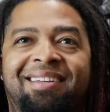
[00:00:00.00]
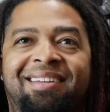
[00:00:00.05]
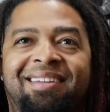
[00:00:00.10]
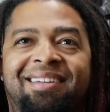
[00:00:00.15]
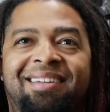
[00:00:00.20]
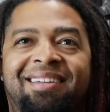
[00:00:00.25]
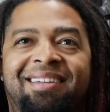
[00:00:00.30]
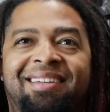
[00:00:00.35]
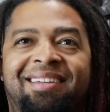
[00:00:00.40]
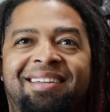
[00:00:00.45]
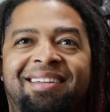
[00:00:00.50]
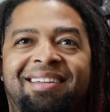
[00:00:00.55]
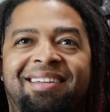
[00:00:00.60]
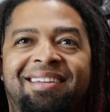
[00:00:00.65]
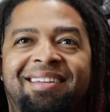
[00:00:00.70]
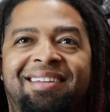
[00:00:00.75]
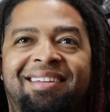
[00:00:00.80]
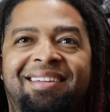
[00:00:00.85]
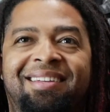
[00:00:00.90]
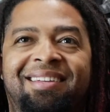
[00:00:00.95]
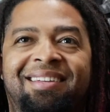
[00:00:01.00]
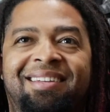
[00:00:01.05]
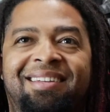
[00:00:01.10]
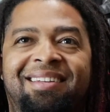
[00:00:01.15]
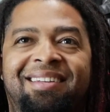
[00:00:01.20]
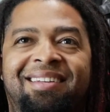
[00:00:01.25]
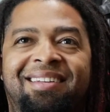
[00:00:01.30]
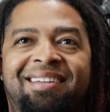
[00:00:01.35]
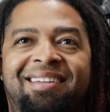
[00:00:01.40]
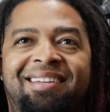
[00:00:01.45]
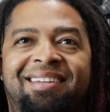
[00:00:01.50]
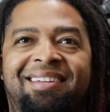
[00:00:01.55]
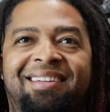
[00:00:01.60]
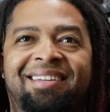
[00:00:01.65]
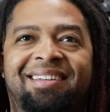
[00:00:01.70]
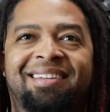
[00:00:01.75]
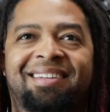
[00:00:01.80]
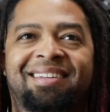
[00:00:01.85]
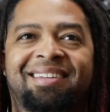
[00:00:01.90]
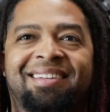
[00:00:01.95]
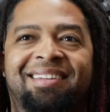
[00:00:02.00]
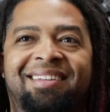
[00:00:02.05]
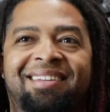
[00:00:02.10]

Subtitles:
[no speech]